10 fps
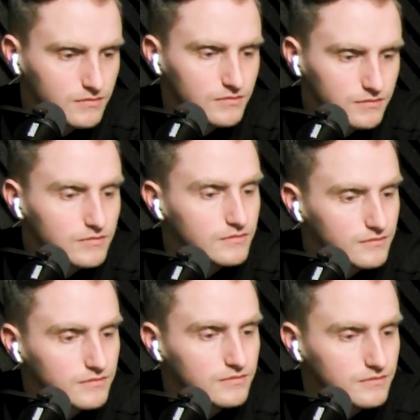
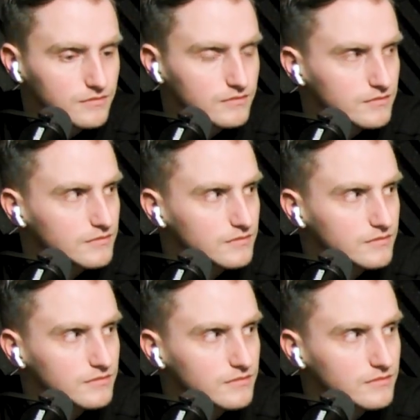
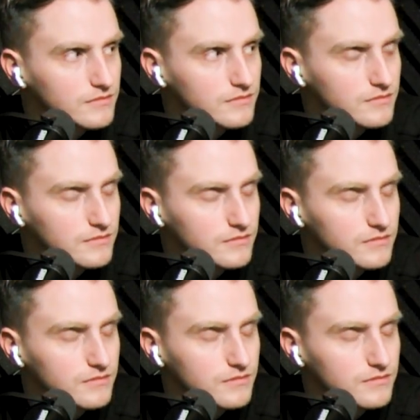
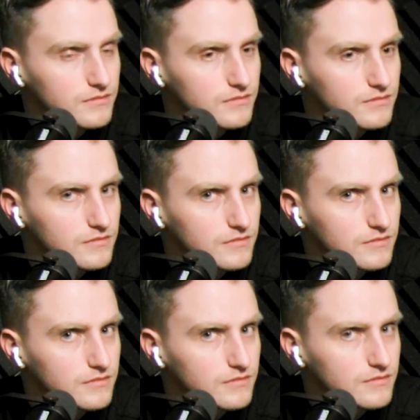
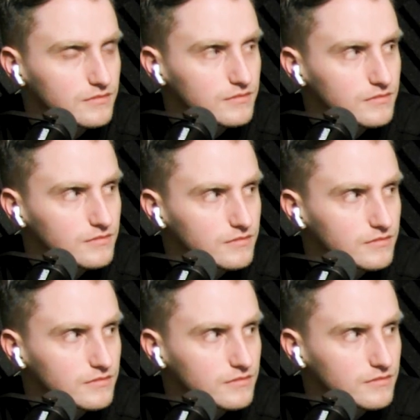
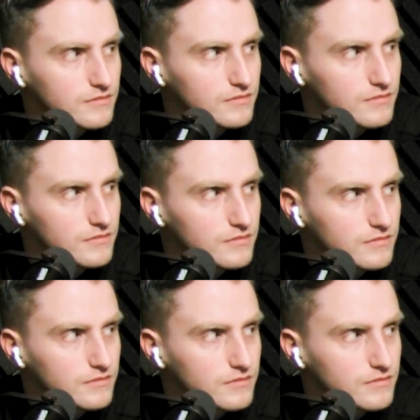
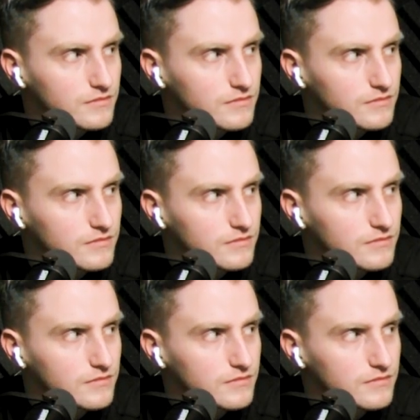
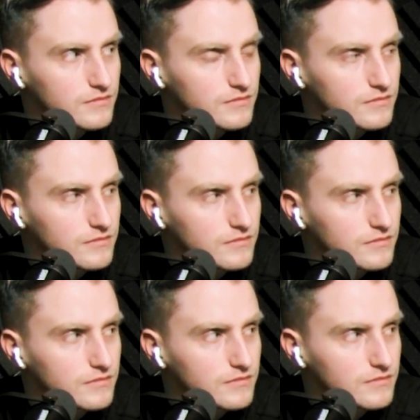
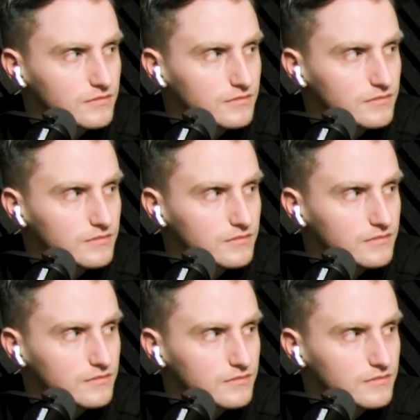No words are spoken by the person on screen.